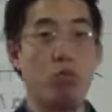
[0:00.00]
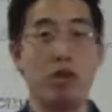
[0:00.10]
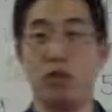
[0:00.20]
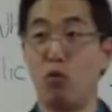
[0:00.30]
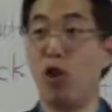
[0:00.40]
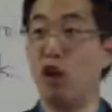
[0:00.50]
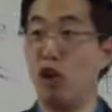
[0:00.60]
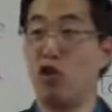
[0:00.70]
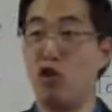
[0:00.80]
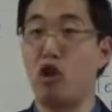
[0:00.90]
with
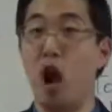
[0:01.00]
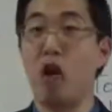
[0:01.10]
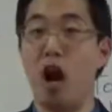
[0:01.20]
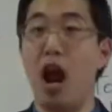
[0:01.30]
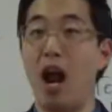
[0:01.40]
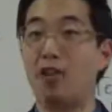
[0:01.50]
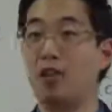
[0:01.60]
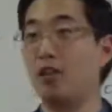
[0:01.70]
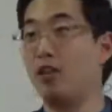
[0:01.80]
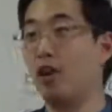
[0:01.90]
this kind of
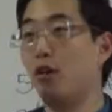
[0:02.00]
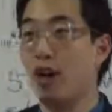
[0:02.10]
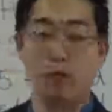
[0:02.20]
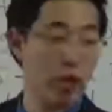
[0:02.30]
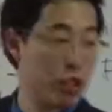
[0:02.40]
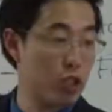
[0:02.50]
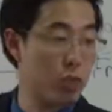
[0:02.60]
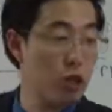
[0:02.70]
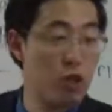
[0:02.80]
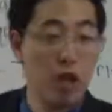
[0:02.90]
accent, you know, like really
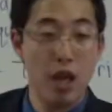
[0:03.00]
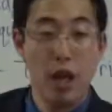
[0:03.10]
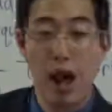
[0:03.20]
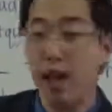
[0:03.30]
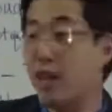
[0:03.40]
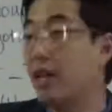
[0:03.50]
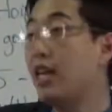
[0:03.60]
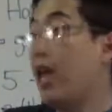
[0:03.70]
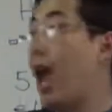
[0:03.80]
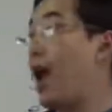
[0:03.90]
smooth, and then
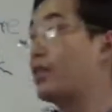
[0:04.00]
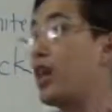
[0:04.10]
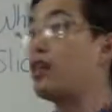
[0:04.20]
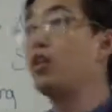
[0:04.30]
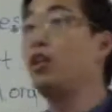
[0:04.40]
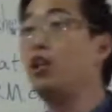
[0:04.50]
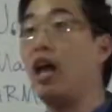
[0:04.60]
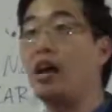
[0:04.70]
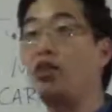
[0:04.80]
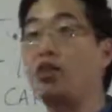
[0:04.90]
he acts a little
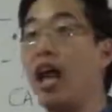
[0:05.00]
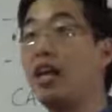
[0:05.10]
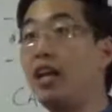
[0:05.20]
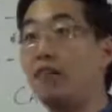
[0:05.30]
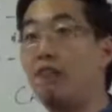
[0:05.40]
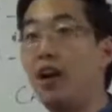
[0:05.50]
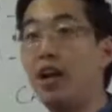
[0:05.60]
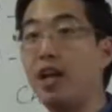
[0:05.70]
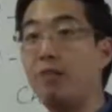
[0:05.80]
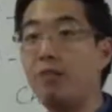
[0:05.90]
entertaining and
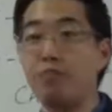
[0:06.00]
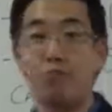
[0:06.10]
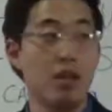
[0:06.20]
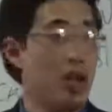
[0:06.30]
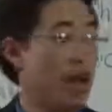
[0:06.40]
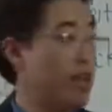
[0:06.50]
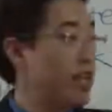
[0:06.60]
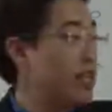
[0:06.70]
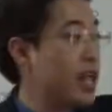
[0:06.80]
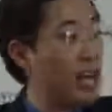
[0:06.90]
funny, and then
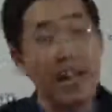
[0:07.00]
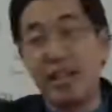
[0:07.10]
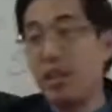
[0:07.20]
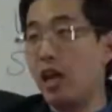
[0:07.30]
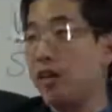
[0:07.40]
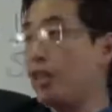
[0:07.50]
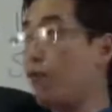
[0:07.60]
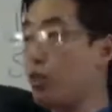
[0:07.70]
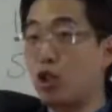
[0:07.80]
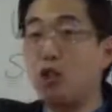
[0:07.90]
he's got like
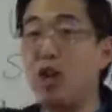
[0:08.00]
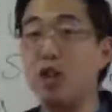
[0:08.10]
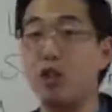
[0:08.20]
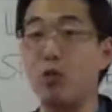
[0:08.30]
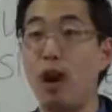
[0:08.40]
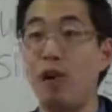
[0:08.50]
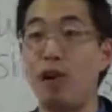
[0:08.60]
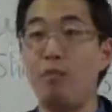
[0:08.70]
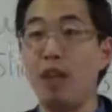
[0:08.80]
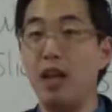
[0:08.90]
several screens around
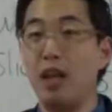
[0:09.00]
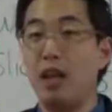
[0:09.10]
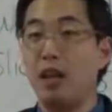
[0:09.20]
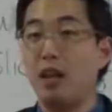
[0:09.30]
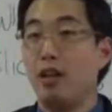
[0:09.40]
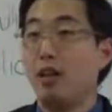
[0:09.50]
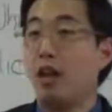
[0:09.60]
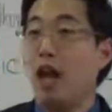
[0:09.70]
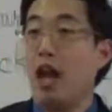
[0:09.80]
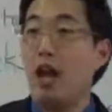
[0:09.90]
him.
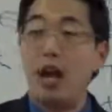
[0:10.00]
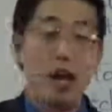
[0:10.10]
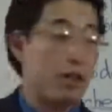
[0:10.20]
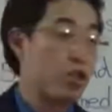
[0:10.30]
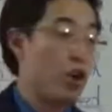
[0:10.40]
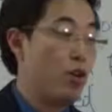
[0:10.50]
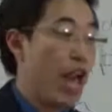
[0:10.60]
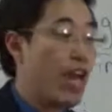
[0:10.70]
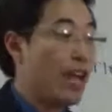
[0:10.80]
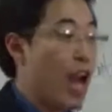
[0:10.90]
And so
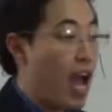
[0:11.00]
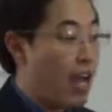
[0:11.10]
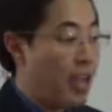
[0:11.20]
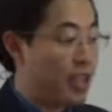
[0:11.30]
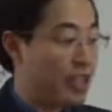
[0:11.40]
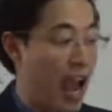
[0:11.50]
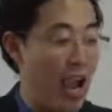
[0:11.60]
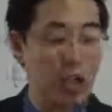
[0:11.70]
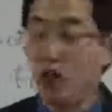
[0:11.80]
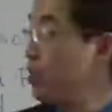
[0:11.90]
that guy is
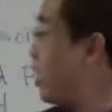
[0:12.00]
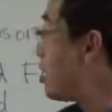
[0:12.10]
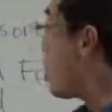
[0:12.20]
actually